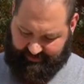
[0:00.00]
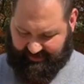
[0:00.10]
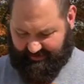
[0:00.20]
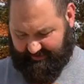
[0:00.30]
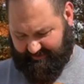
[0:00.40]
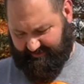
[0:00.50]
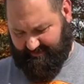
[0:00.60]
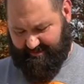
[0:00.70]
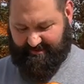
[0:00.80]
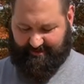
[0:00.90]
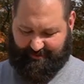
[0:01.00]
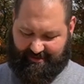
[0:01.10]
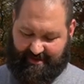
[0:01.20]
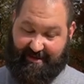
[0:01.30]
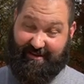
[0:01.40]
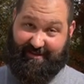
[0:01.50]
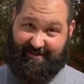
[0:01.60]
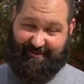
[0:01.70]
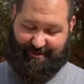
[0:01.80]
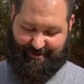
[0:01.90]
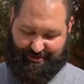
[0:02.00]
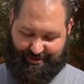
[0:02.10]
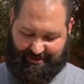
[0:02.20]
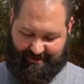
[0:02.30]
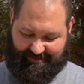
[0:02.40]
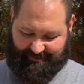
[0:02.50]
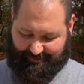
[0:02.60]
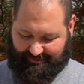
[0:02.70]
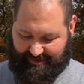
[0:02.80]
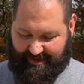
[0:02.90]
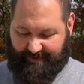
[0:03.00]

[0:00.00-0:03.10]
this one. So I want to show you guys this one.